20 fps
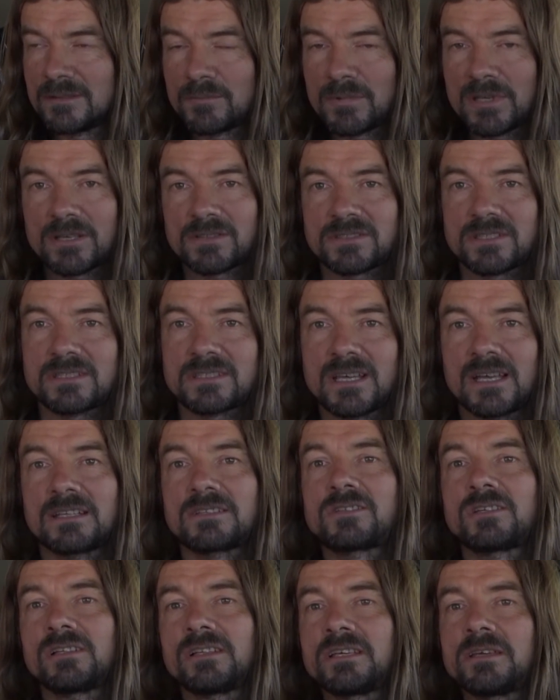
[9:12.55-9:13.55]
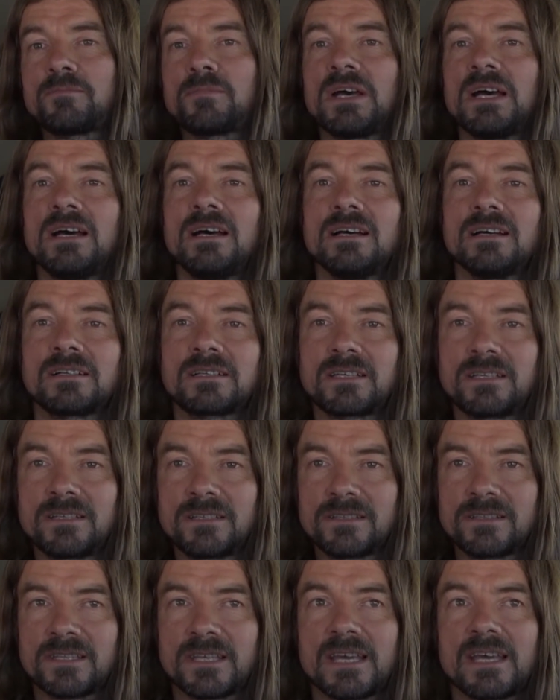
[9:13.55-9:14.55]
because it's actually a park
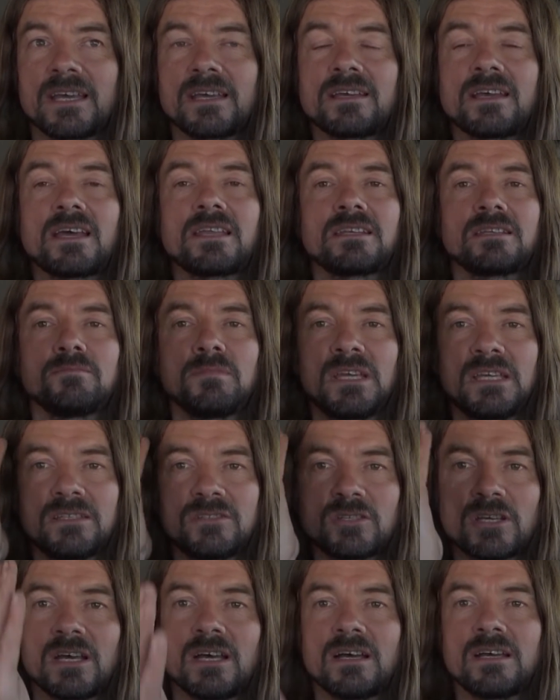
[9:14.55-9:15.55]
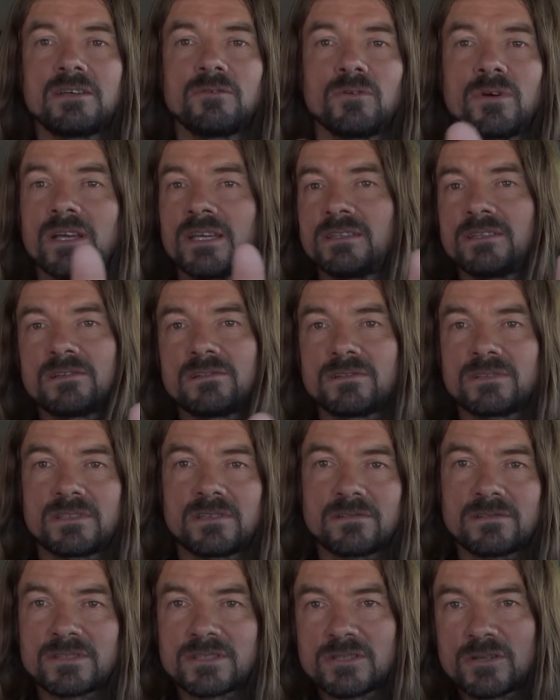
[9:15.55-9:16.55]
there on the major highway.
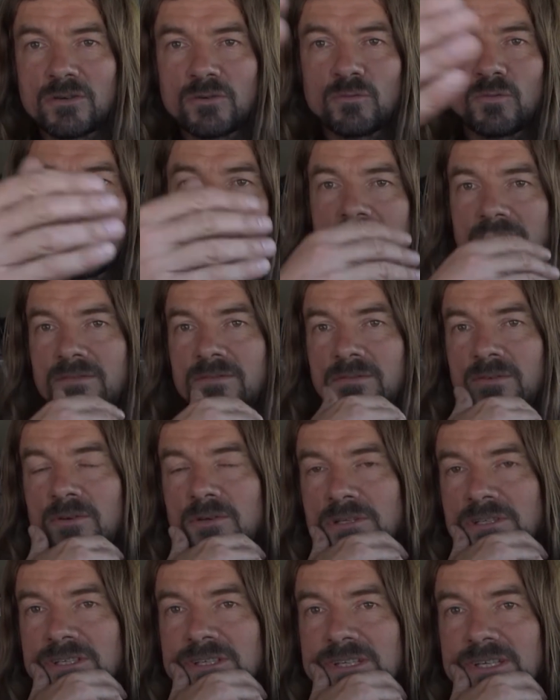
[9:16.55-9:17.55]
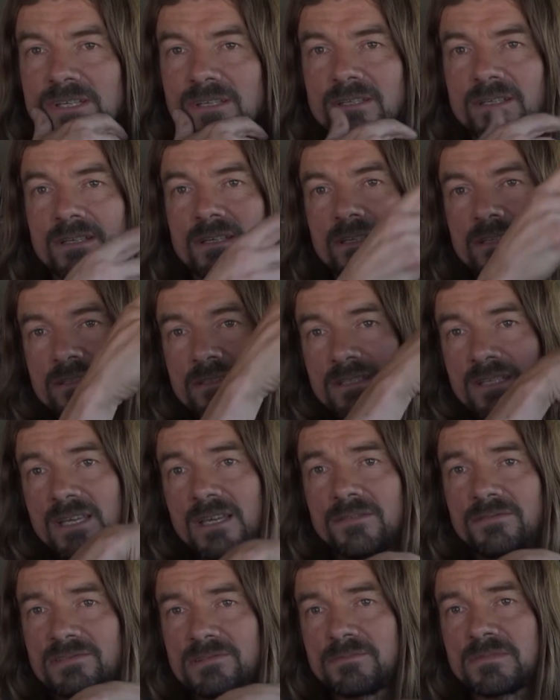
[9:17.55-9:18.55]
There is no way of avoiding it to
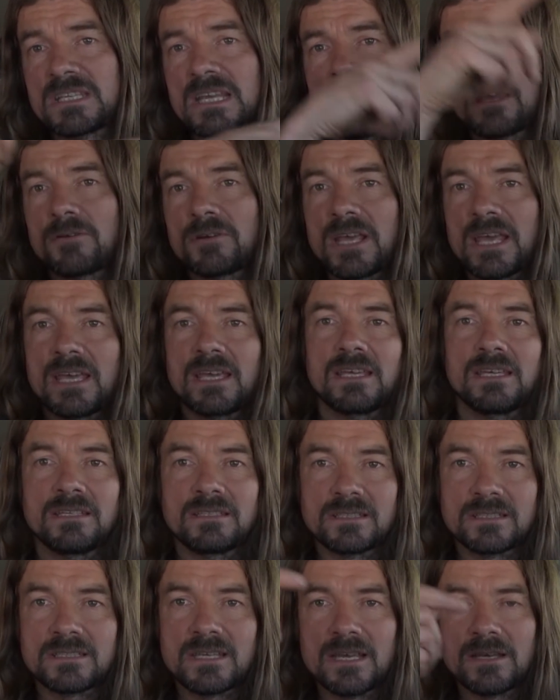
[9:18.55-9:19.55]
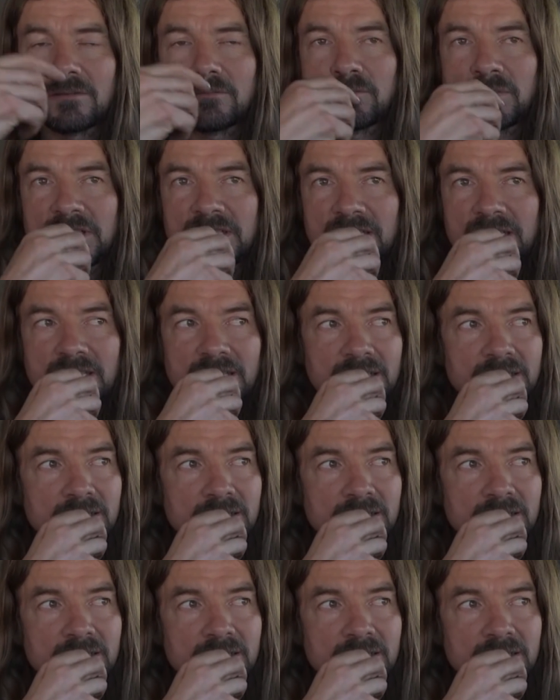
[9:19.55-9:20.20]
get from town A to town B.